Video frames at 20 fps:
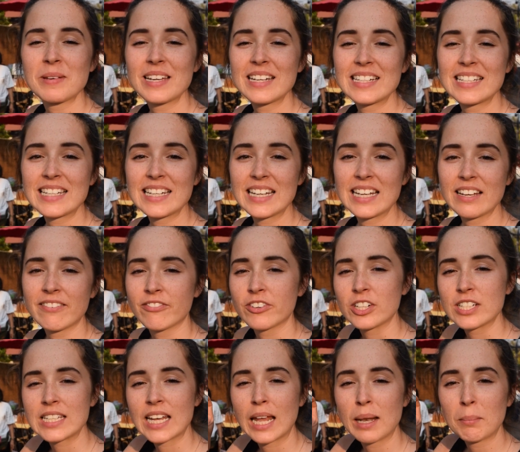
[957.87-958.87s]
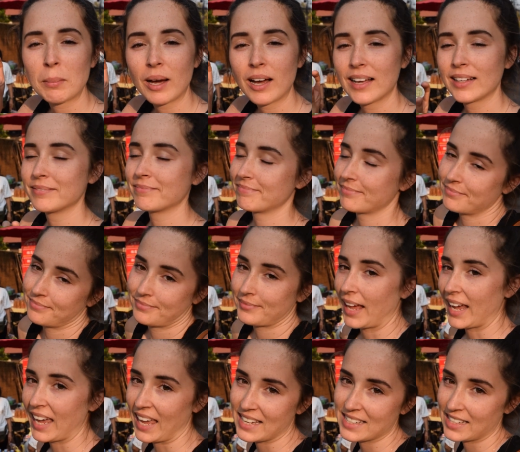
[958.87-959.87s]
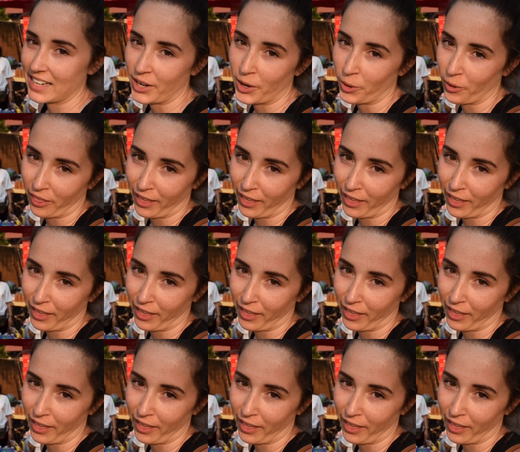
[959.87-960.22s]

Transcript: Pea Tea for 10 baht. I can't say no to